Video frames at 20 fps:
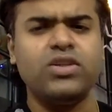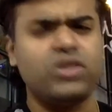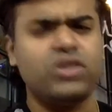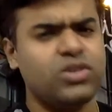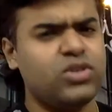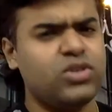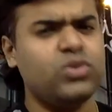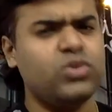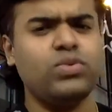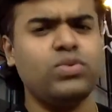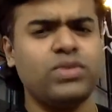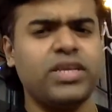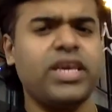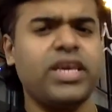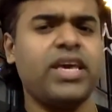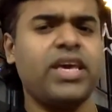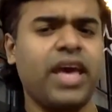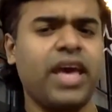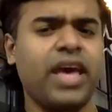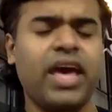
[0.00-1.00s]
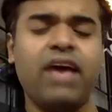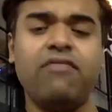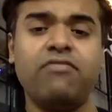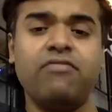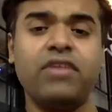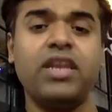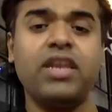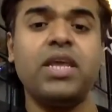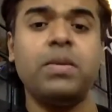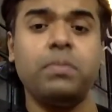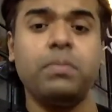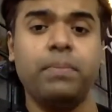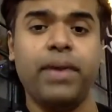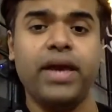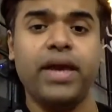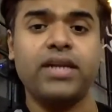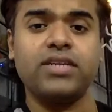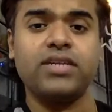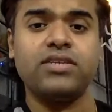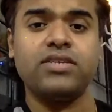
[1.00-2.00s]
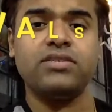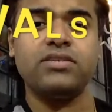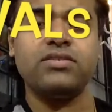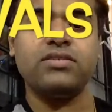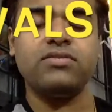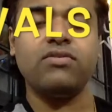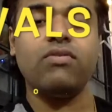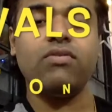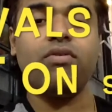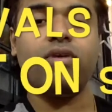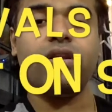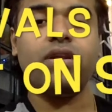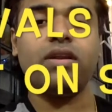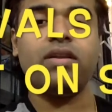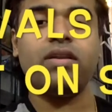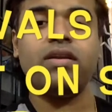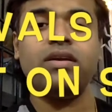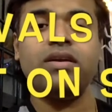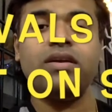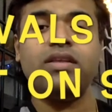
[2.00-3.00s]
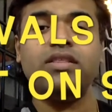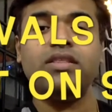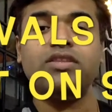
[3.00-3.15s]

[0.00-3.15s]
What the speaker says: do they have any impact on the